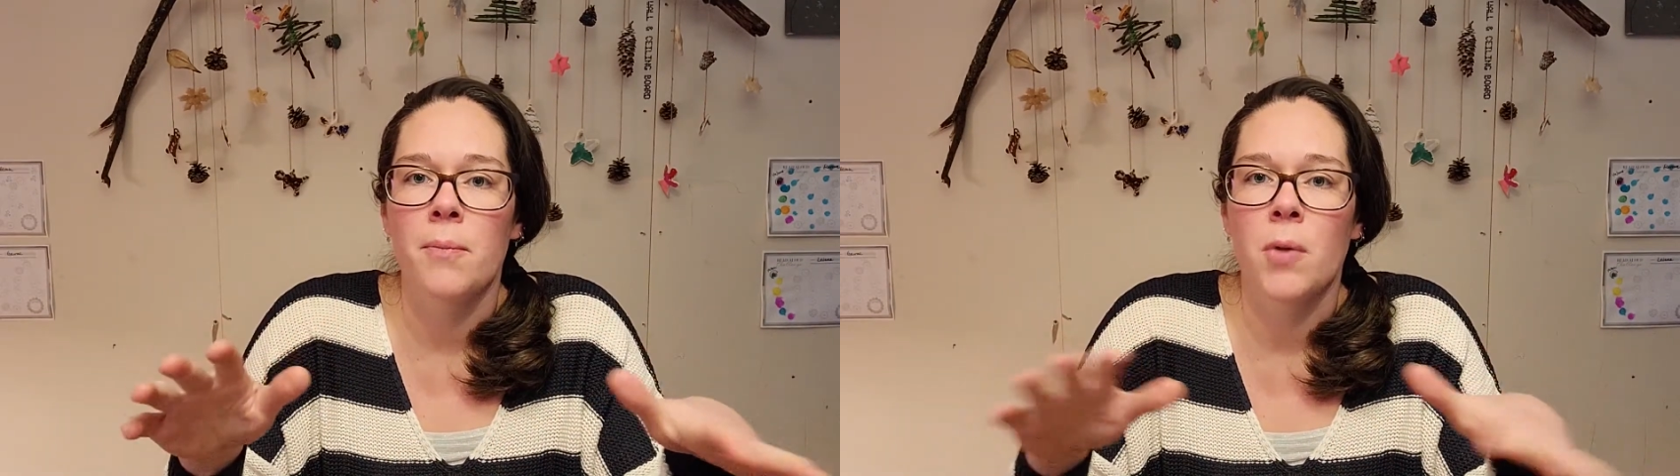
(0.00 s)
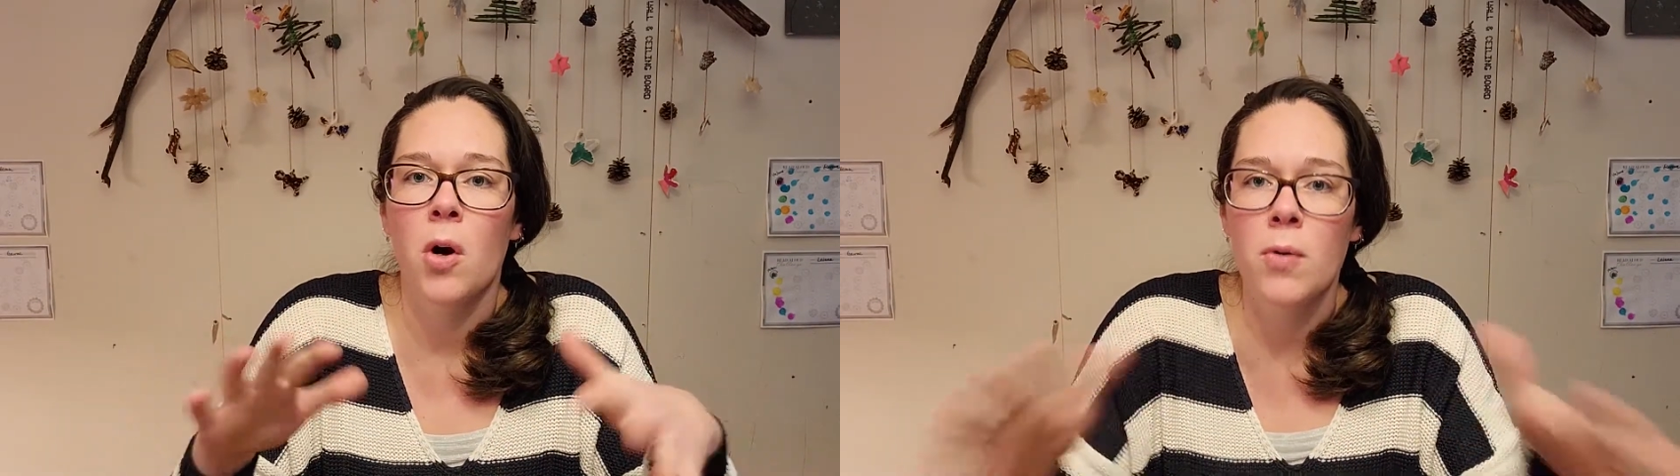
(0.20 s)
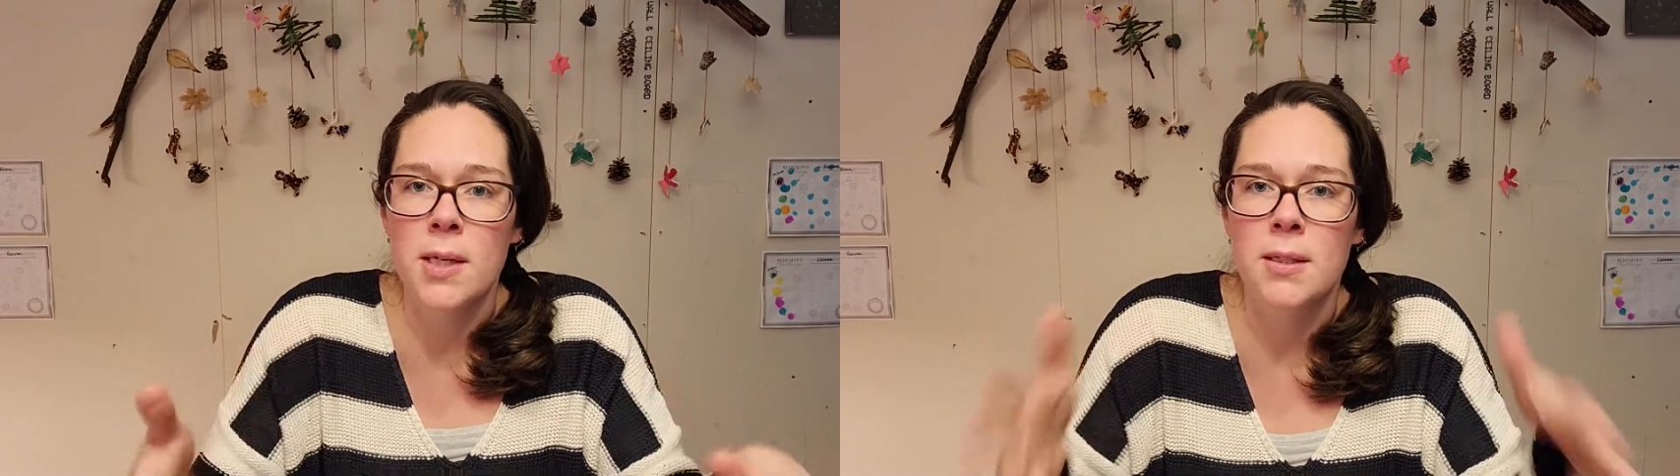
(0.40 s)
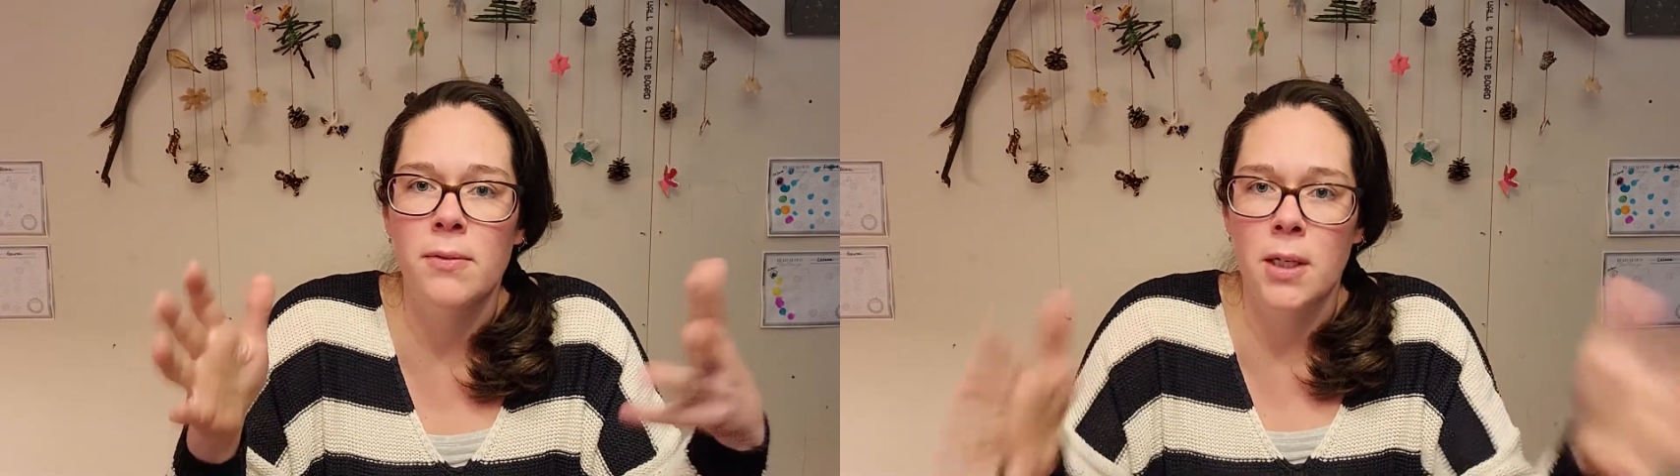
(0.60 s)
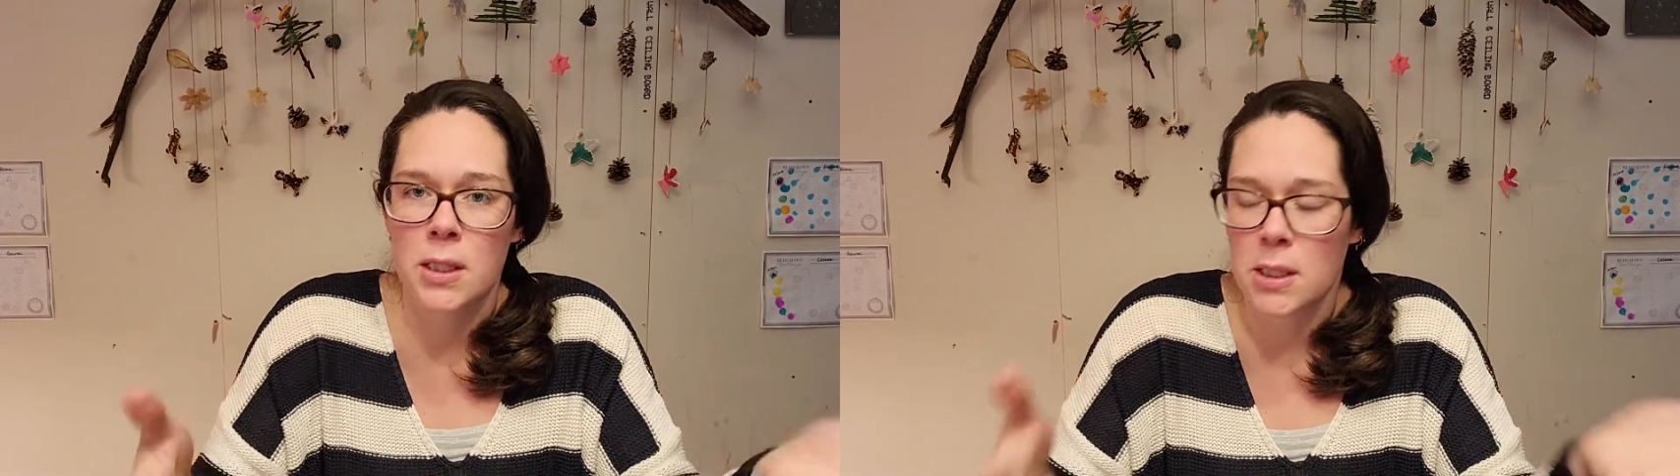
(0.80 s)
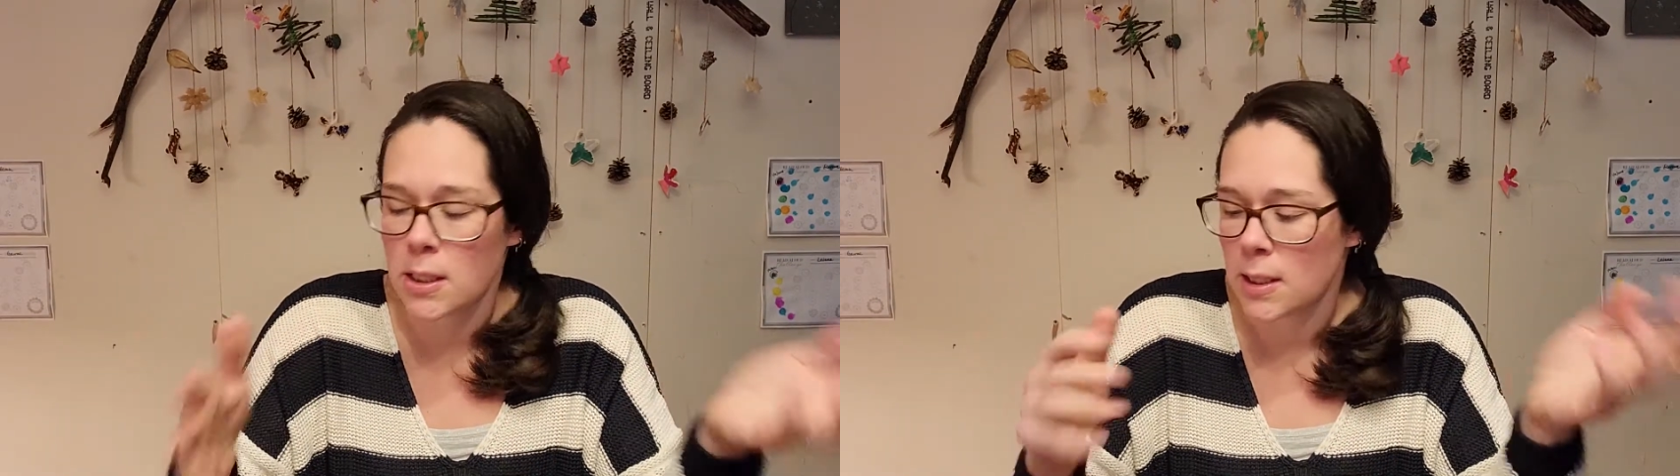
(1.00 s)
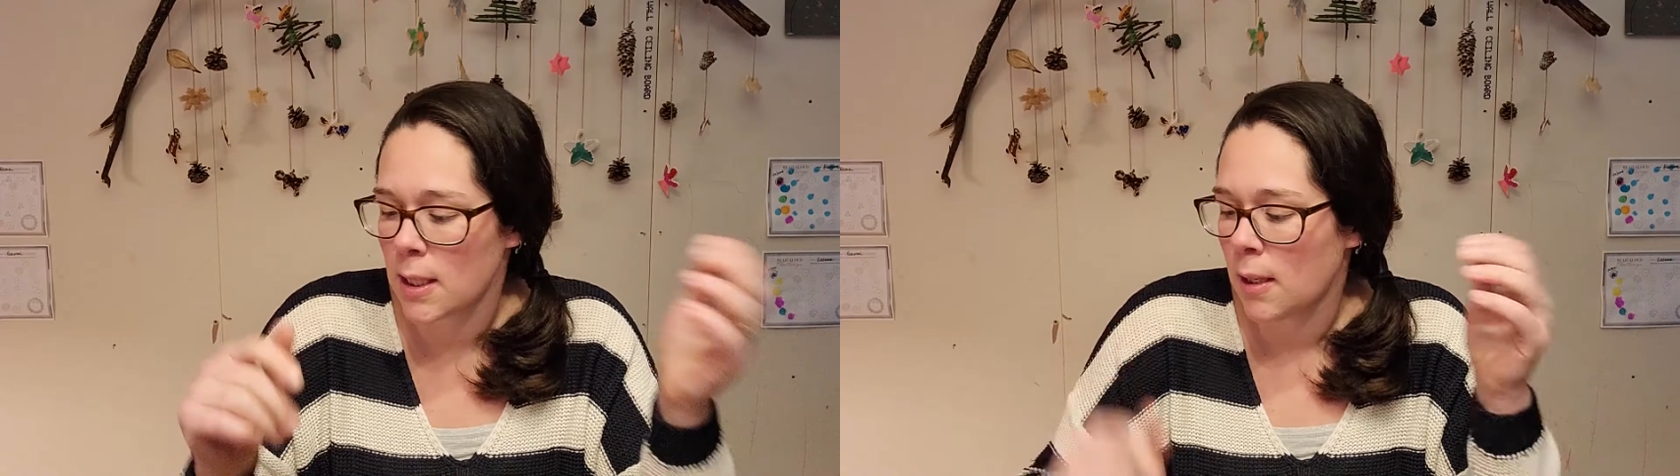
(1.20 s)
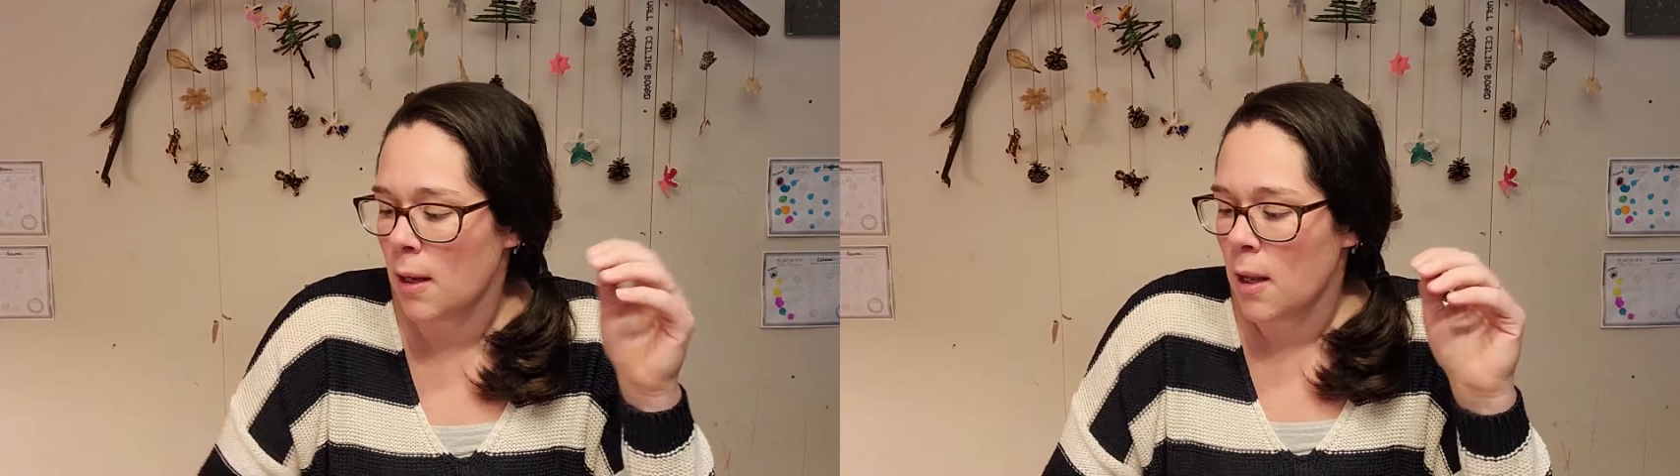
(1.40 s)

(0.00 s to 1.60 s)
cohesive and consistent